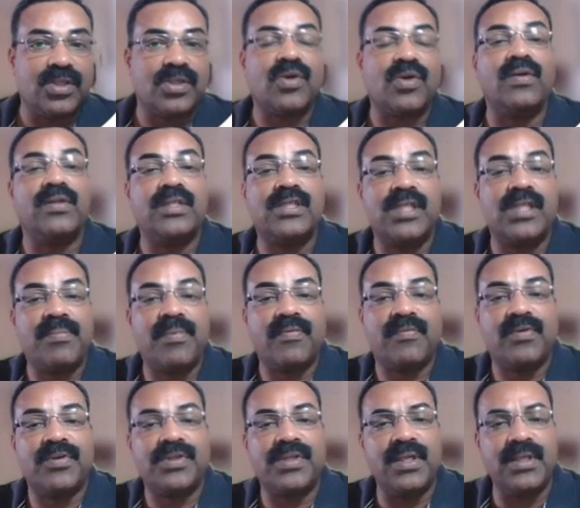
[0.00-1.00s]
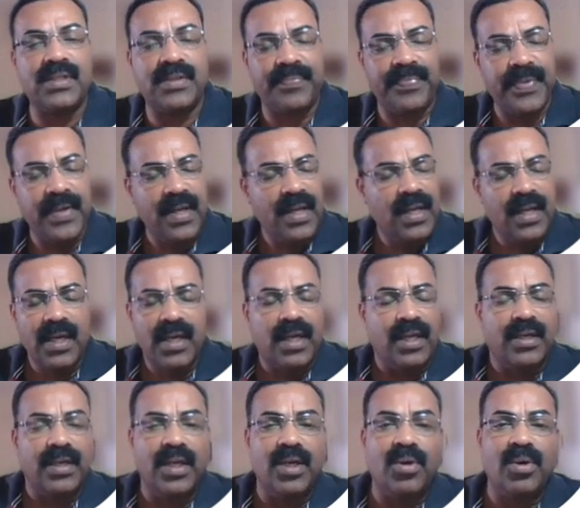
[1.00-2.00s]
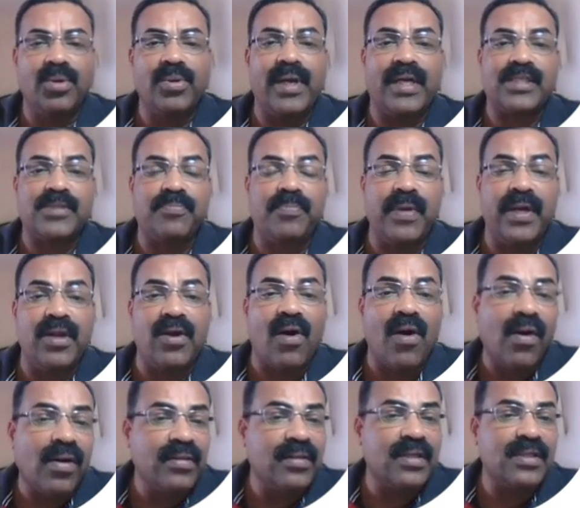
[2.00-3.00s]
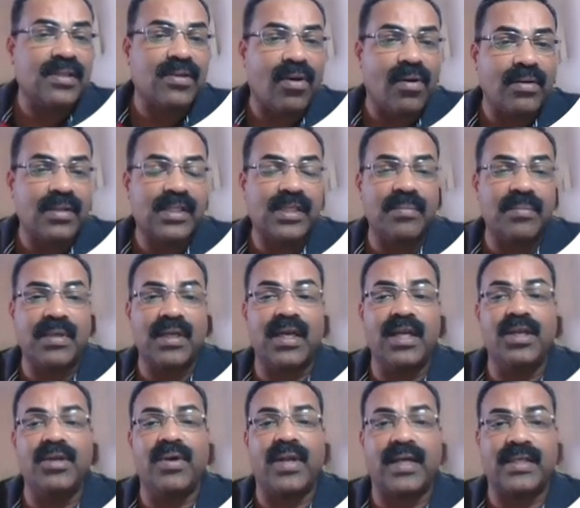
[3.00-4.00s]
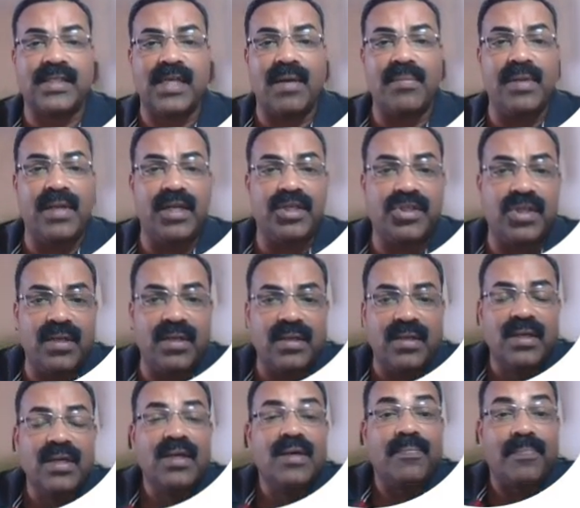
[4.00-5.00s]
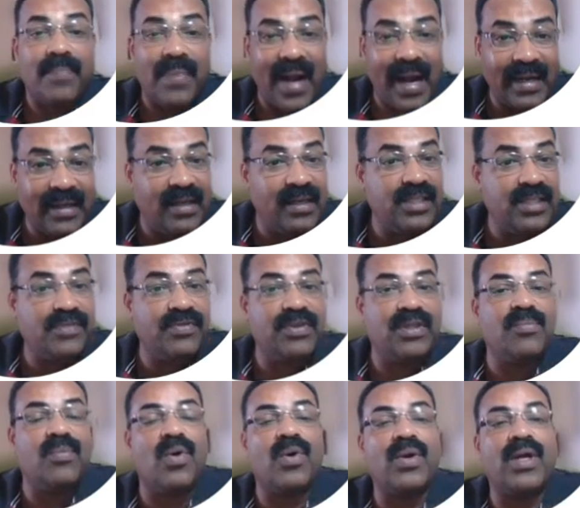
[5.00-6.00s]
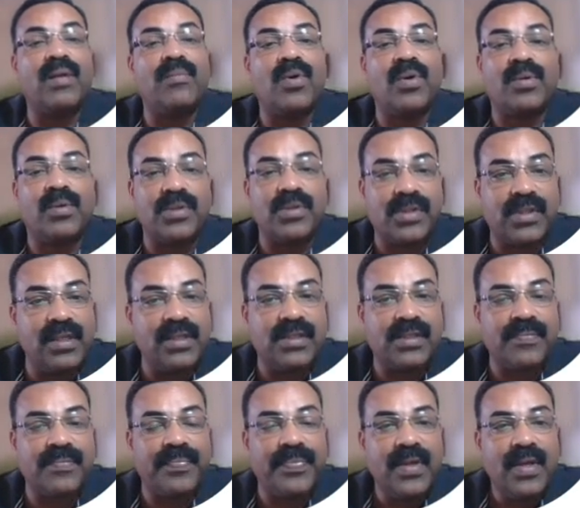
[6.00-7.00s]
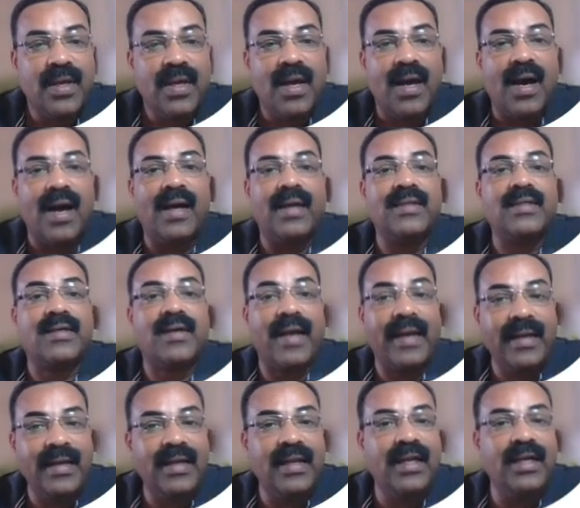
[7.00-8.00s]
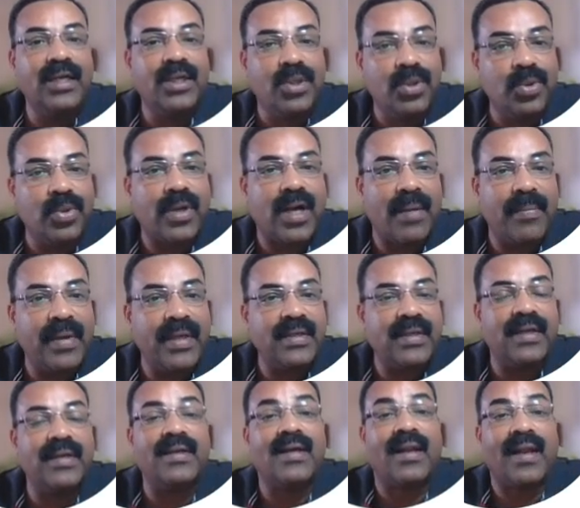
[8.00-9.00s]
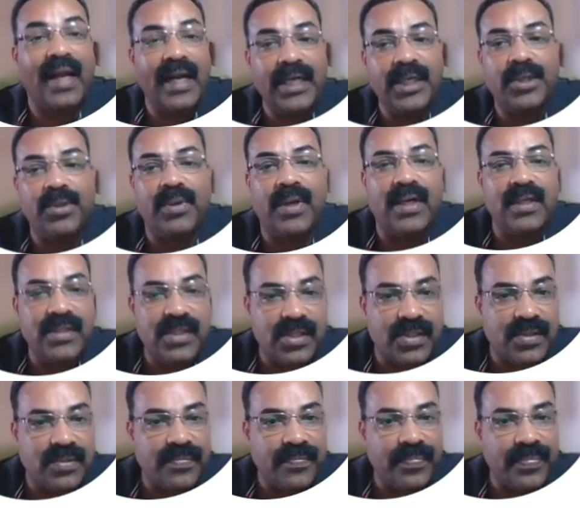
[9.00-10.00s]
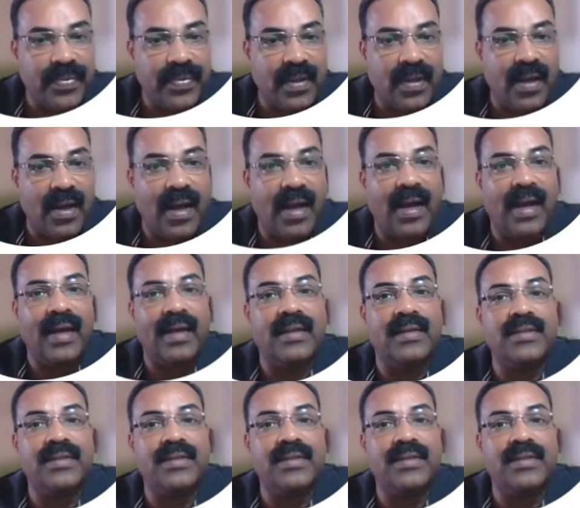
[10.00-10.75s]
this type of questions. You know, to explain all these concepts in your examination, practice with more and more questions, and kindly do comment and write to us, and